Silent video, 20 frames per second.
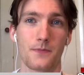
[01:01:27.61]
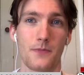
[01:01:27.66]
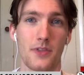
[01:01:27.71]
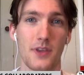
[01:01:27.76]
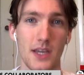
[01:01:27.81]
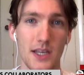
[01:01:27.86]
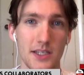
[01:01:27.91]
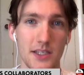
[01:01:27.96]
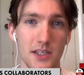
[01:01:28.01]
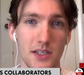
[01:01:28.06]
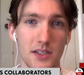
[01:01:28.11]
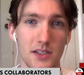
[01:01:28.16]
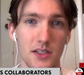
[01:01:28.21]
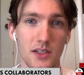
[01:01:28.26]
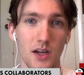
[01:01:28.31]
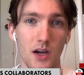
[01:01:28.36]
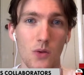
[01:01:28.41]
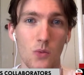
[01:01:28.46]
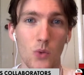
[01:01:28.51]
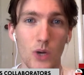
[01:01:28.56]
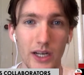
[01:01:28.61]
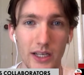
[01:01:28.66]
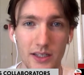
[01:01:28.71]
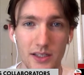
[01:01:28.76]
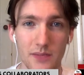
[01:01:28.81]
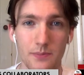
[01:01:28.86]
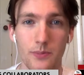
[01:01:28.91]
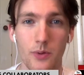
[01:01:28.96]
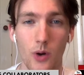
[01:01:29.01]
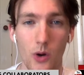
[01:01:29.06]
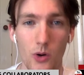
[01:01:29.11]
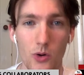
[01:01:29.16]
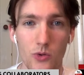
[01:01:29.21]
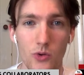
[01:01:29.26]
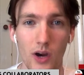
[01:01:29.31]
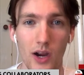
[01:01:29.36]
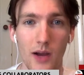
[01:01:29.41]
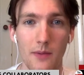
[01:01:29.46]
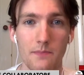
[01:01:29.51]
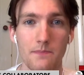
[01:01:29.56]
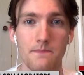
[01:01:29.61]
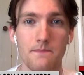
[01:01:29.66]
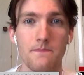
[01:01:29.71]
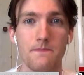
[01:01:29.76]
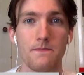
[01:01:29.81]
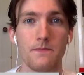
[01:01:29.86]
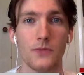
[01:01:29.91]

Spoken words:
theatres that are willing to programme